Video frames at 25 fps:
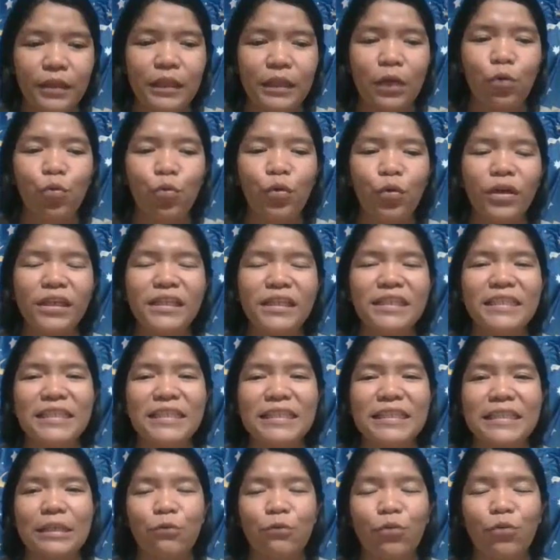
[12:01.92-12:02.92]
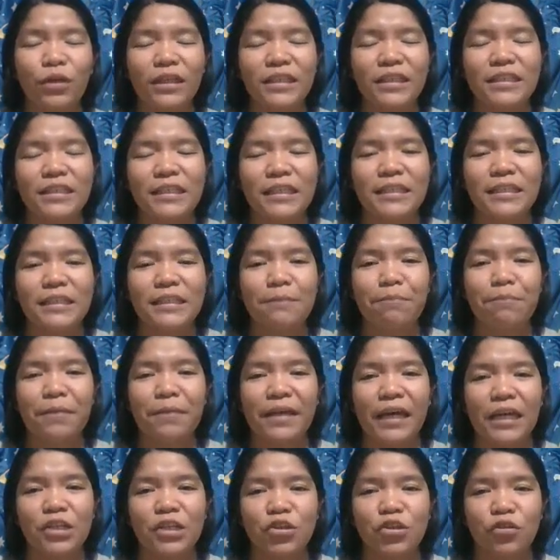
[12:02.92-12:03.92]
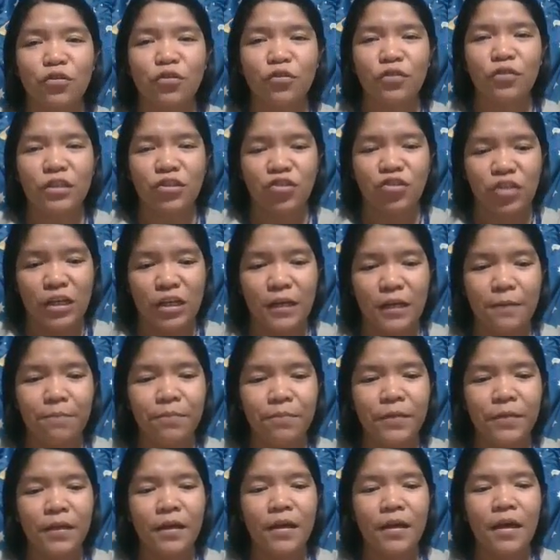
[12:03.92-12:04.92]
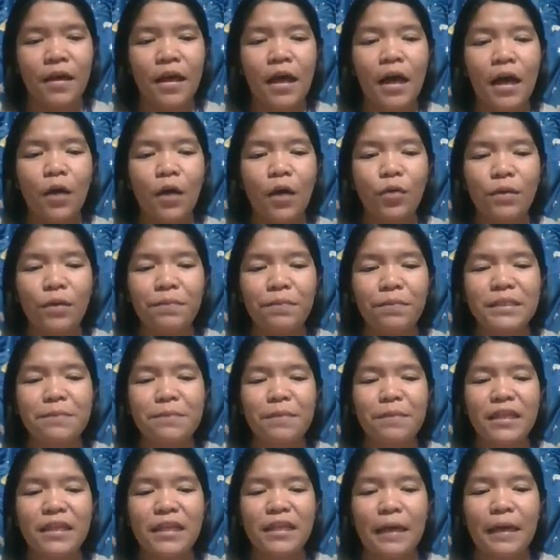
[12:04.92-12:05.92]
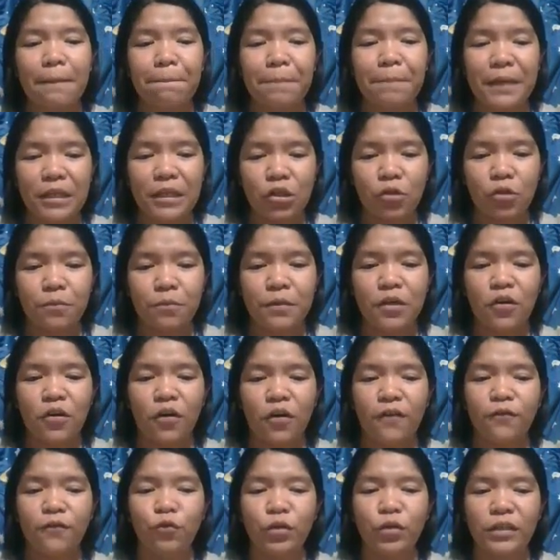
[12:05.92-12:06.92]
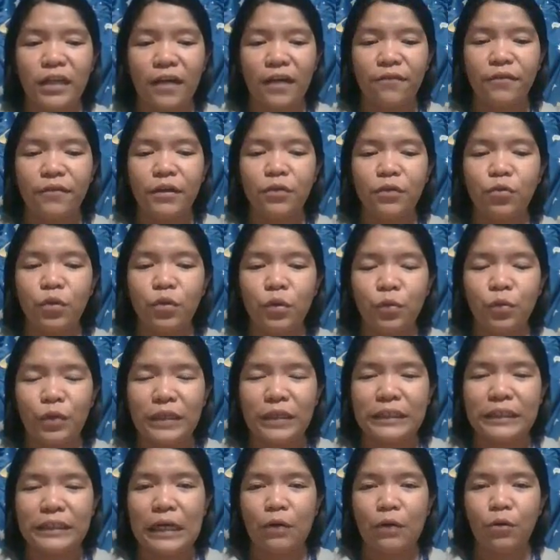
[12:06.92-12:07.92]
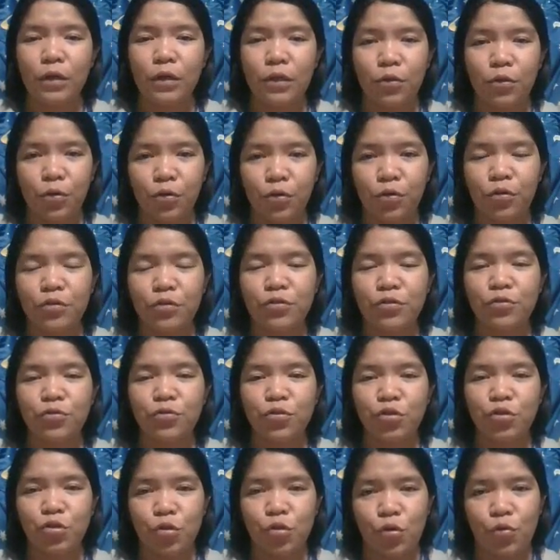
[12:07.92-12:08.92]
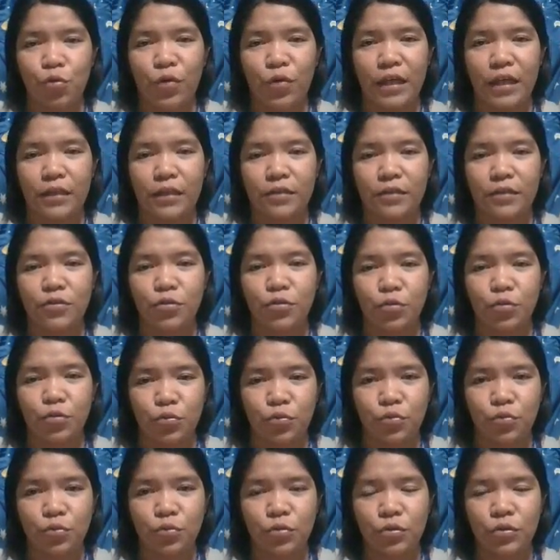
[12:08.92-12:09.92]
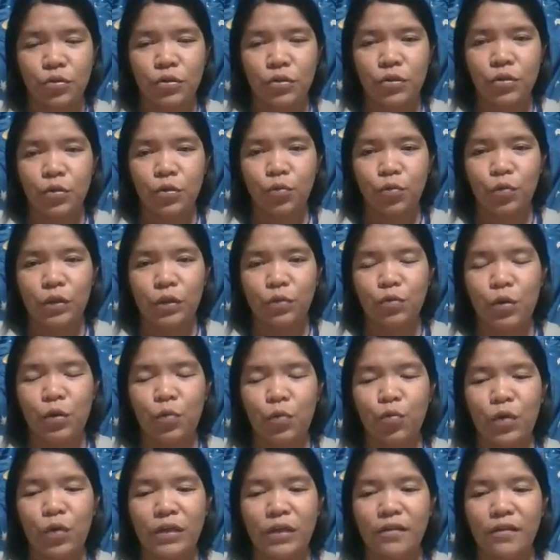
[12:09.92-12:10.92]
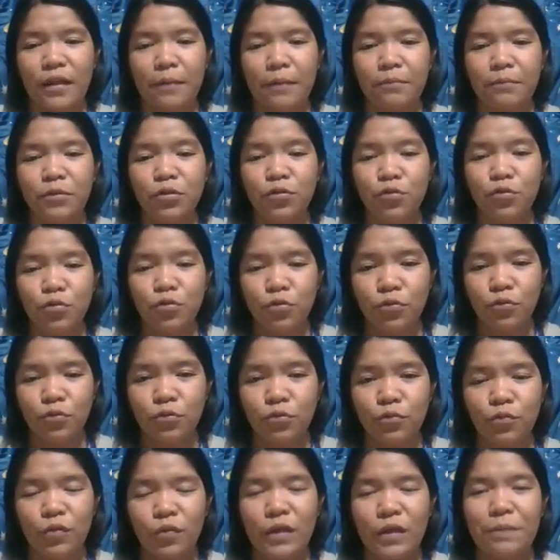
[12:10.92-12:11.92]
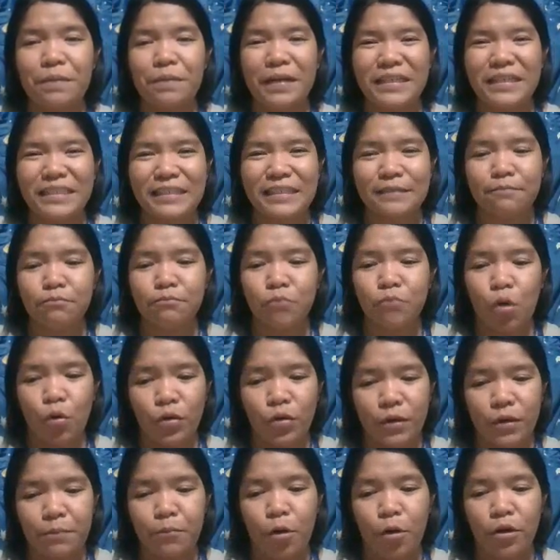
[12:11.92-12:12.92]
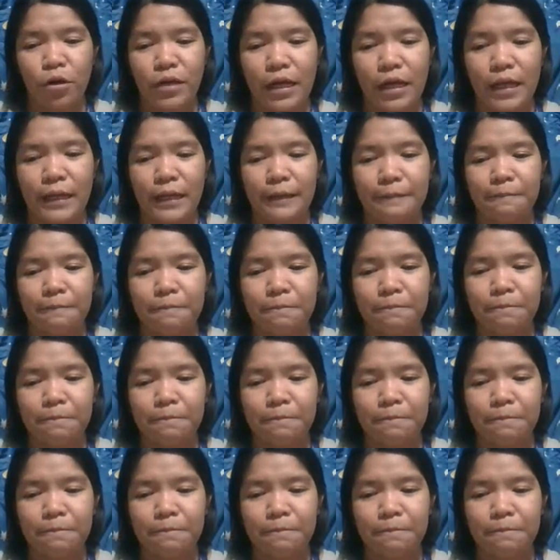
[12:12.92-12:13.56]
Now, what is this? What is its implication to teaching? We must be the epitome of whatever we want our learners to show and do. What we want them to do, we must model.